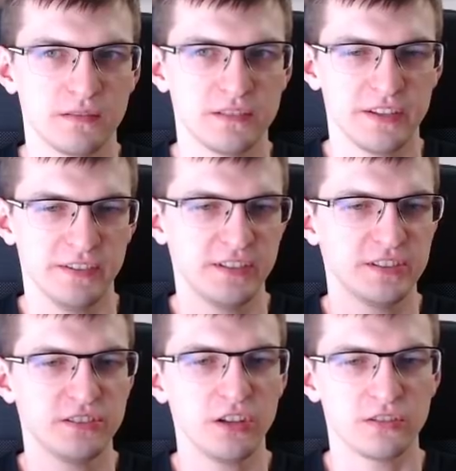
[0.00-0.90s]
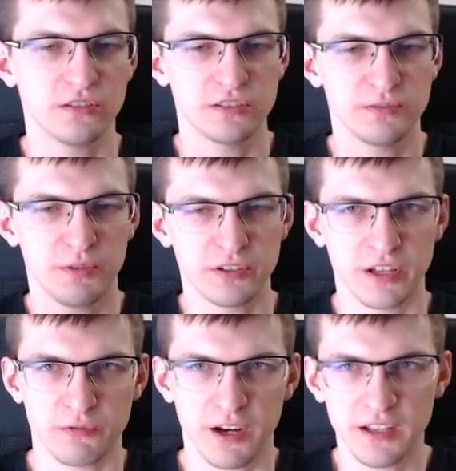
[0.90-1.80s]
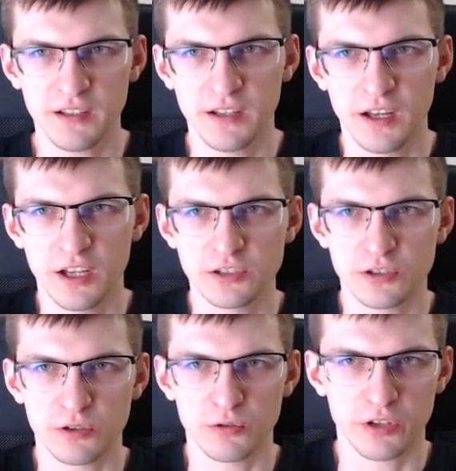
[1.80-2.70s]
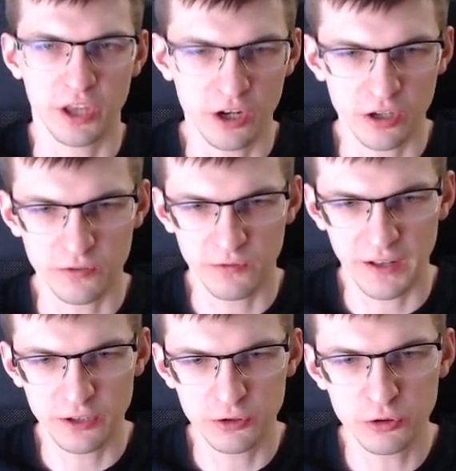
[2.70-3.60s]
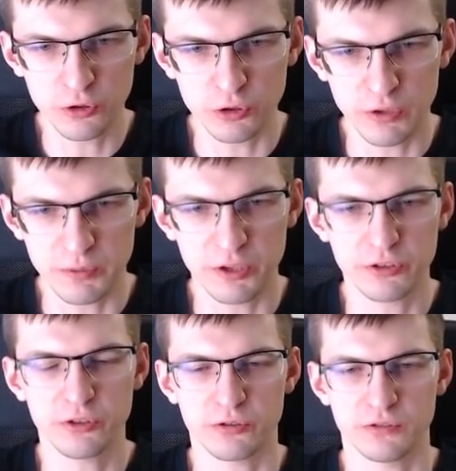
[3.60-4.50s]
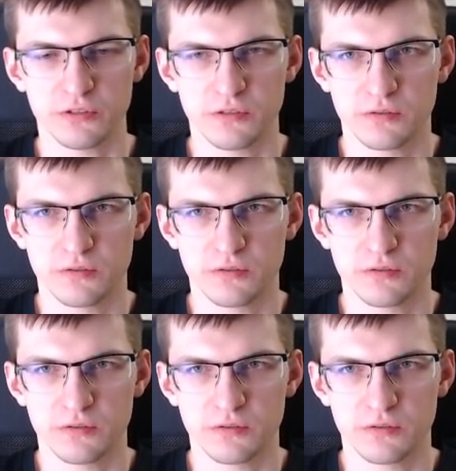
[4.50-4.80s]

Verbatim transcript: seven is not smaller than one, so here value null will be returned.